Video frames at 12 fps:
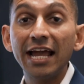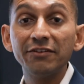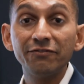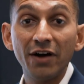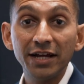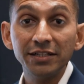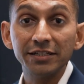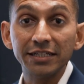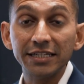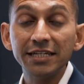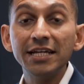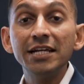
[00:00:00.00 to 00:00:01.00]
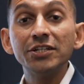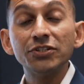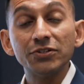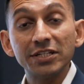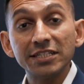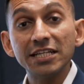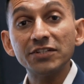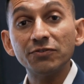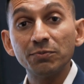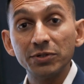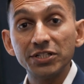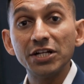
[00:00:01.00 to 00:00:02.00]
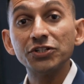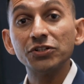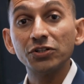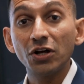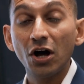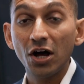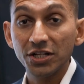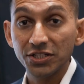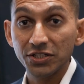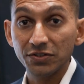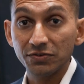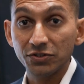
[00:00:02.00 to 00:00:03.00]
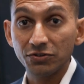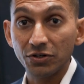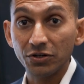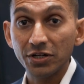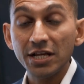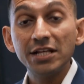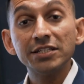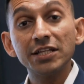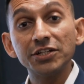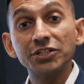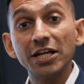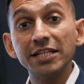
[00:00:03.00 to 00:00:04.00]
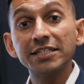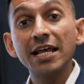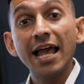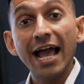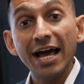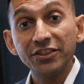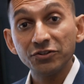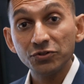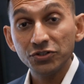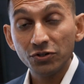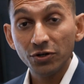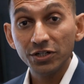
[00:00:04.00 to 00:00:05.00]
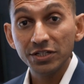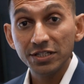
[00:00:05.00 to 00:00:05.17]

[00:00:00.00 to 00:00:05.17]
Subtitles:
and finally, to assess for potential causes of stroke, such as atherosclerotic